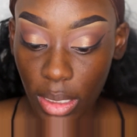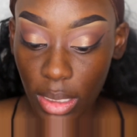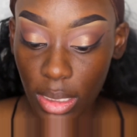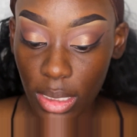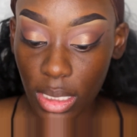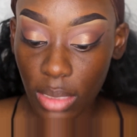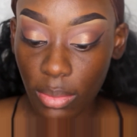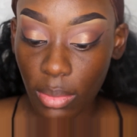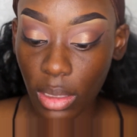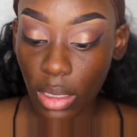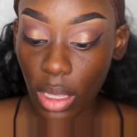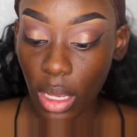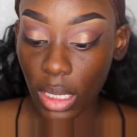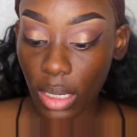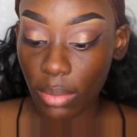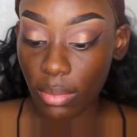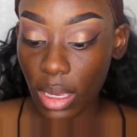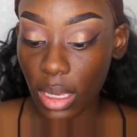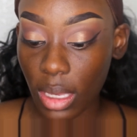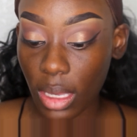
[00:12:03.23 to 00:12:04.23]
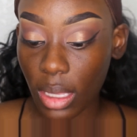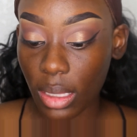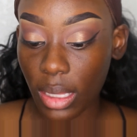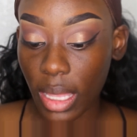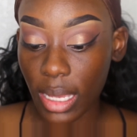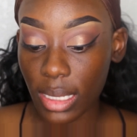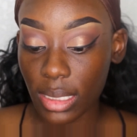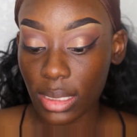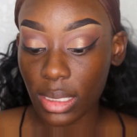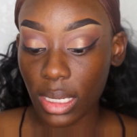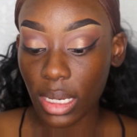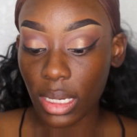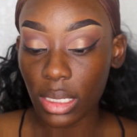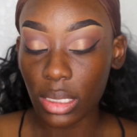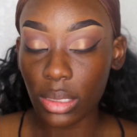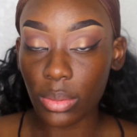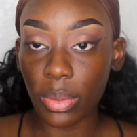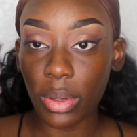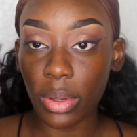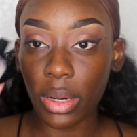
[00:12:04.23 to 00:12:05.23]
This is the Milani Make It Last setting
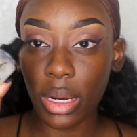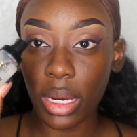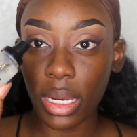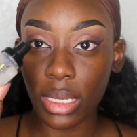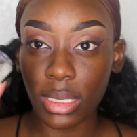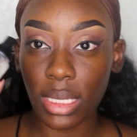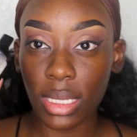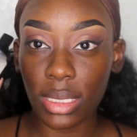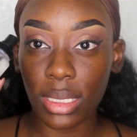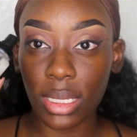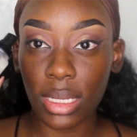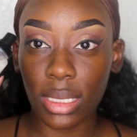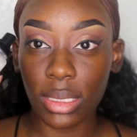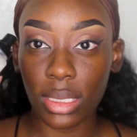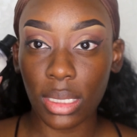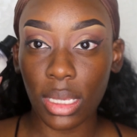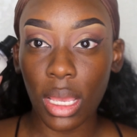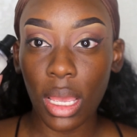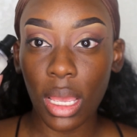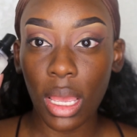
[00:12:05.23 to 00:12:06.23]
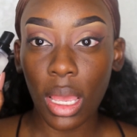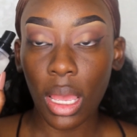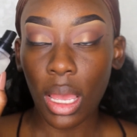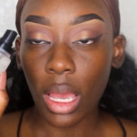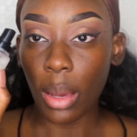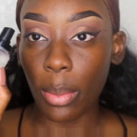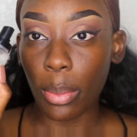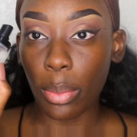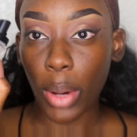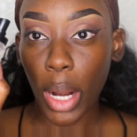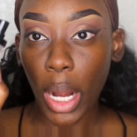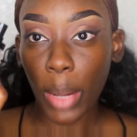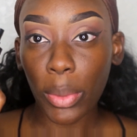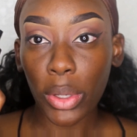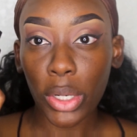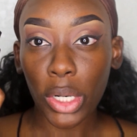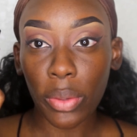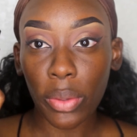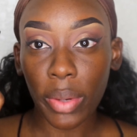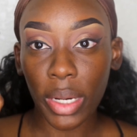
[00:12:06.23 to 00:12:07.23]
spray. It says that it's
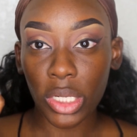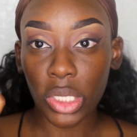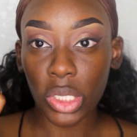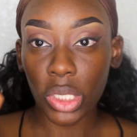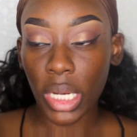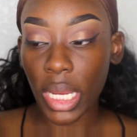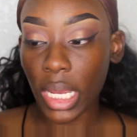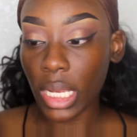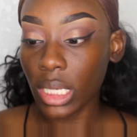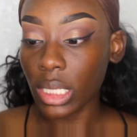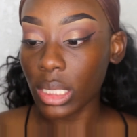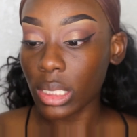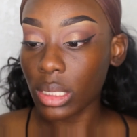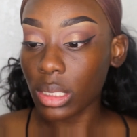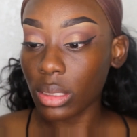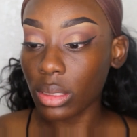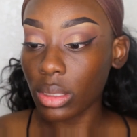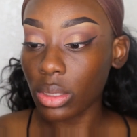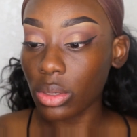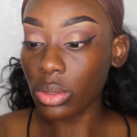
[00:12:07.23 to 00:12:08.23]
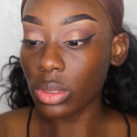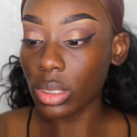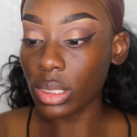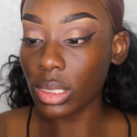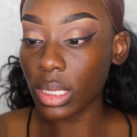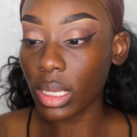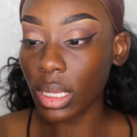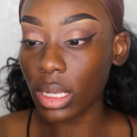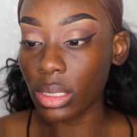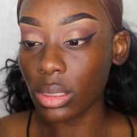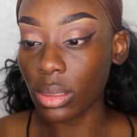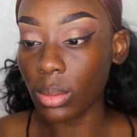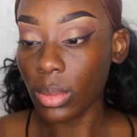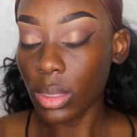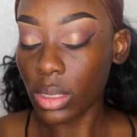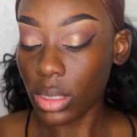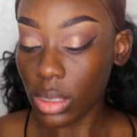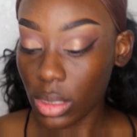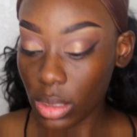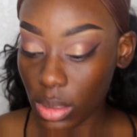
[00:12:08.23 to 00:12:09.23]
primer corrector and it's used to set, so I'm
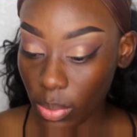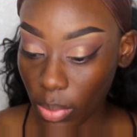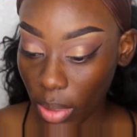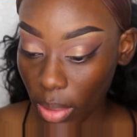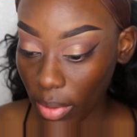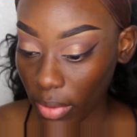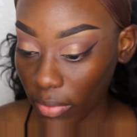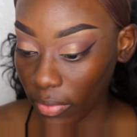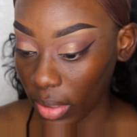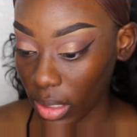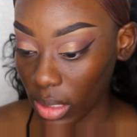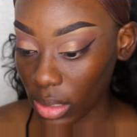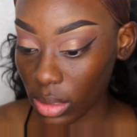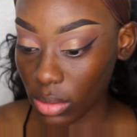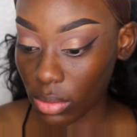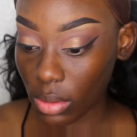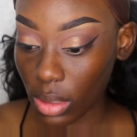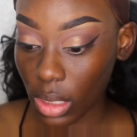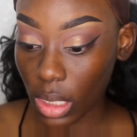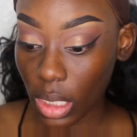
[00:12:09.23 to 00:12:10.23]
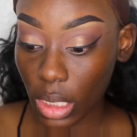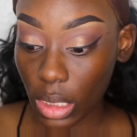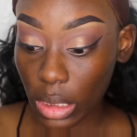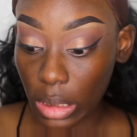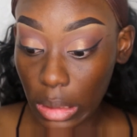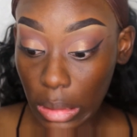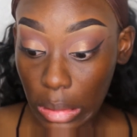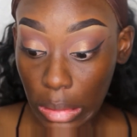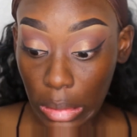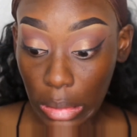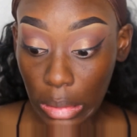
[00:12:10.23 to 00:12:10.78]
going to just spray my face with it.